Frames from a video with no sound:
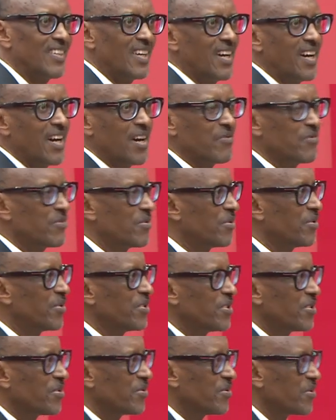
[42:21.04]
I have no
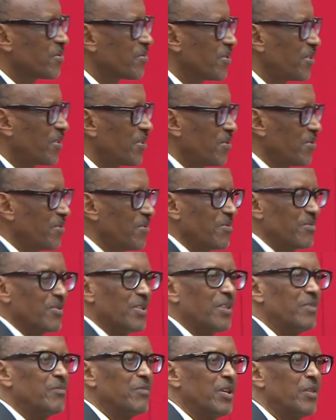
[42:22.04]
issues with you.
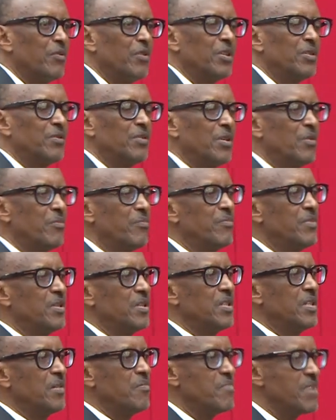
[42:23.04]

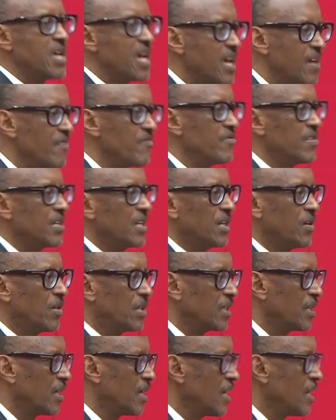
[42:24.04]
The
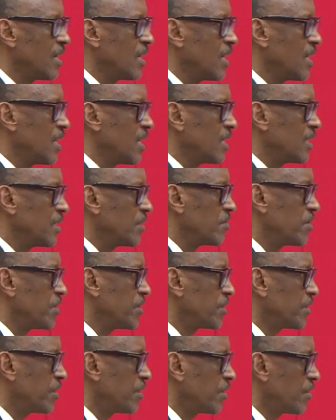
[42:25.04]
behavior in
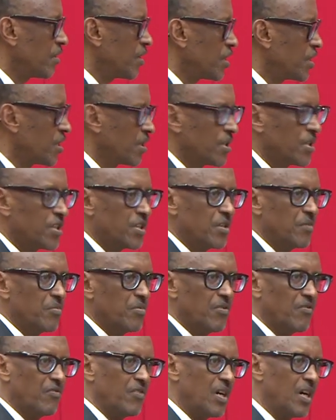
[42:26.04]
this relationship
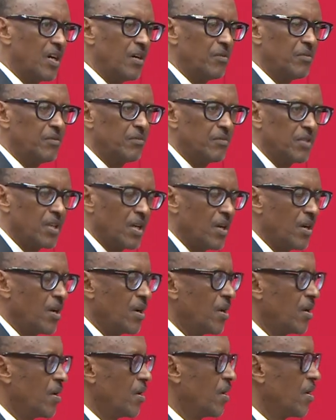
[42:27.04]
of how
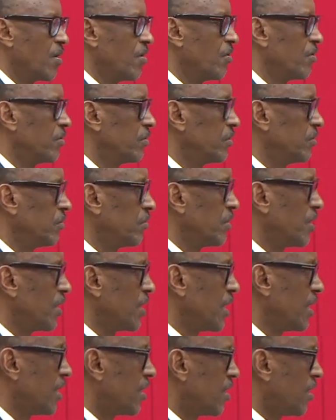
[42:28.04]
we
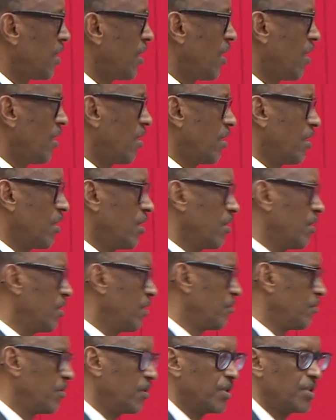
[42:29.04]
relate
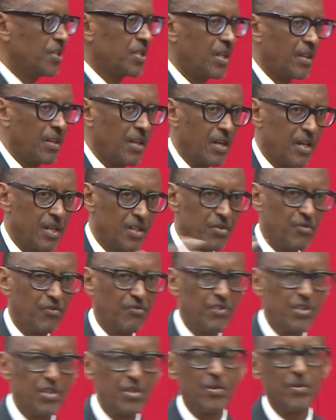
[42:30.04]
with each other as
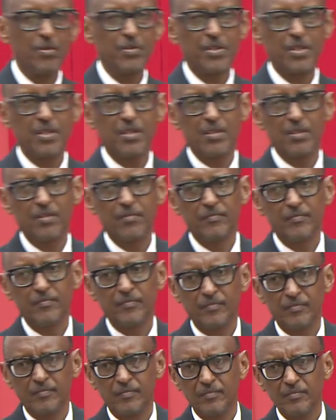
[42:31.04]
officials
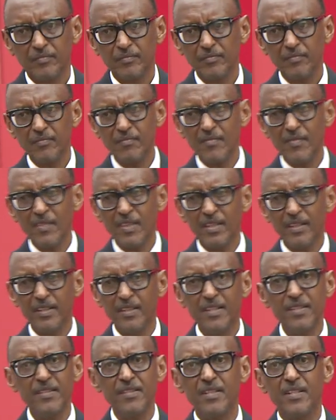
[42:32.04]

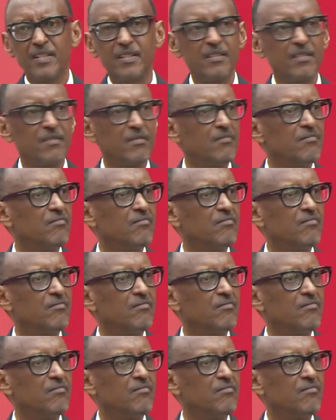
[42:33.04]
is that